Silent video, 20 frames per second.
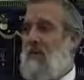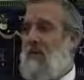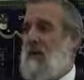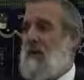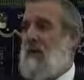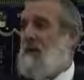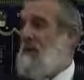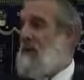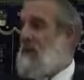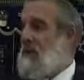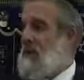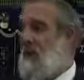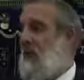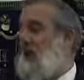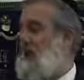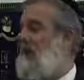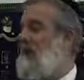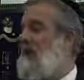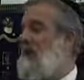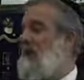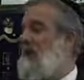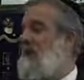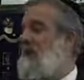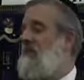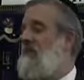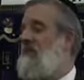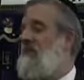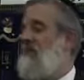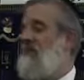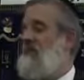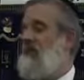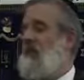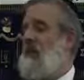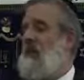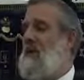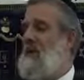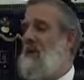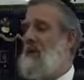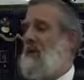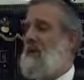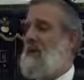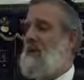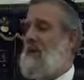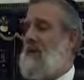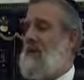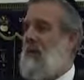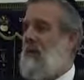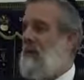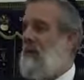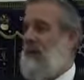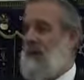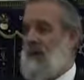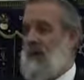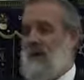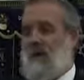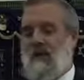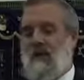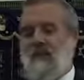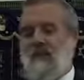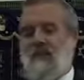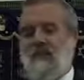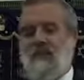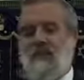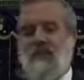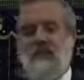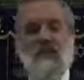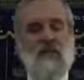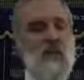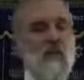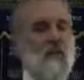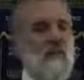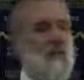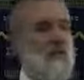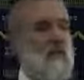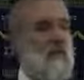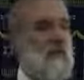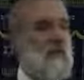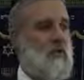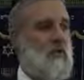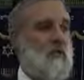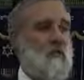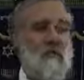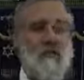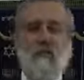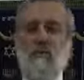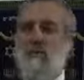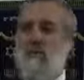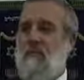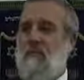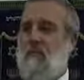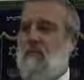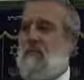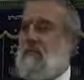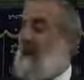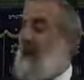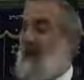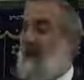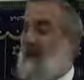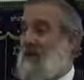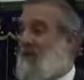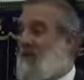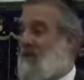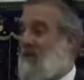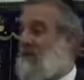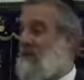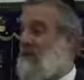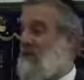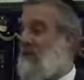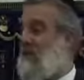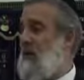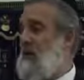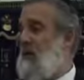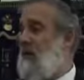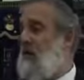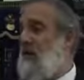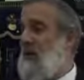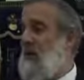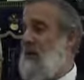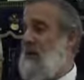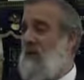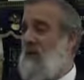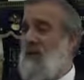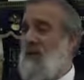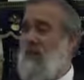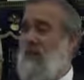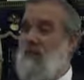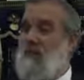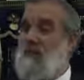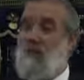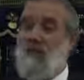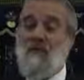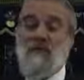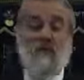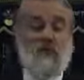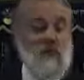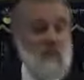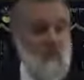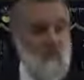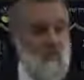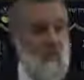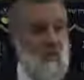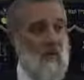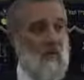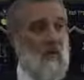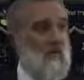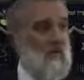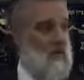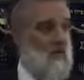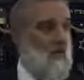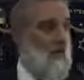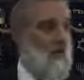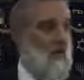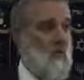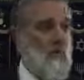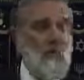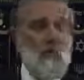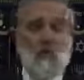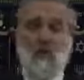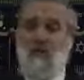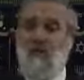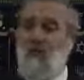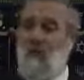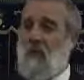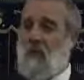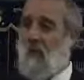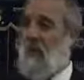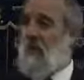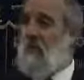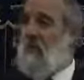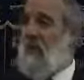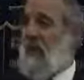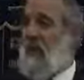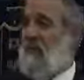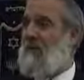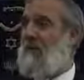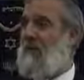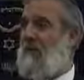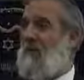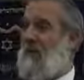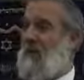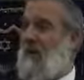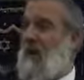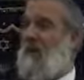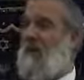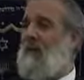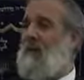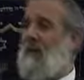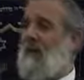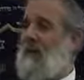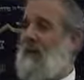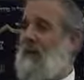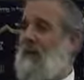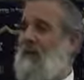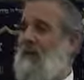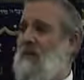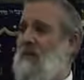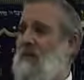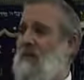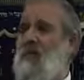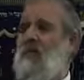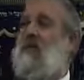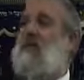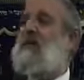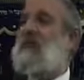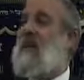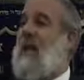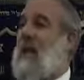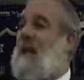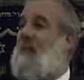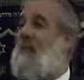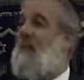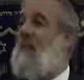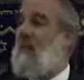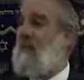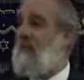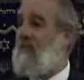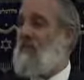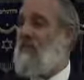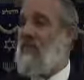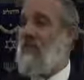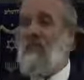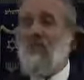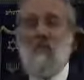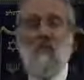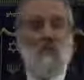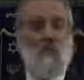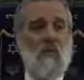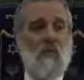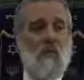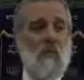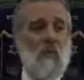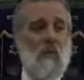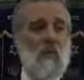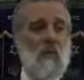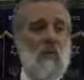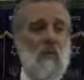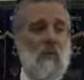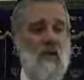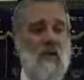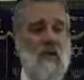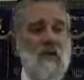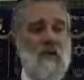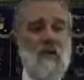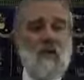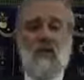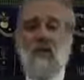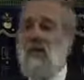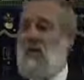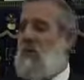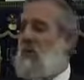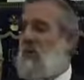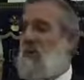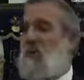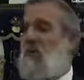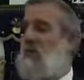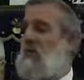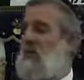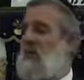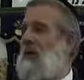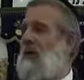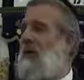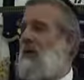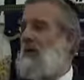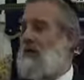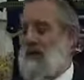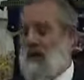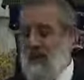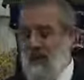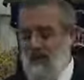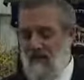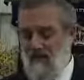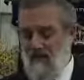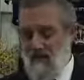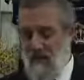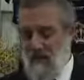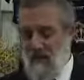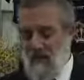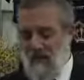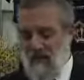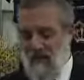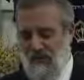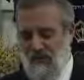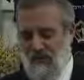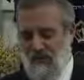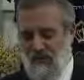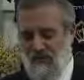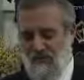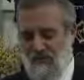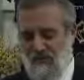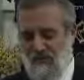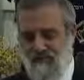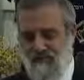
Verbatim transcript: He could be stingy, he could be uh, selfish, not necessarily cruel. But if somebody is cruel, if you know that, you've identified that he's a cruel, he's capable of being cruel, then he, you know that he does not have Gmilut Chasadim.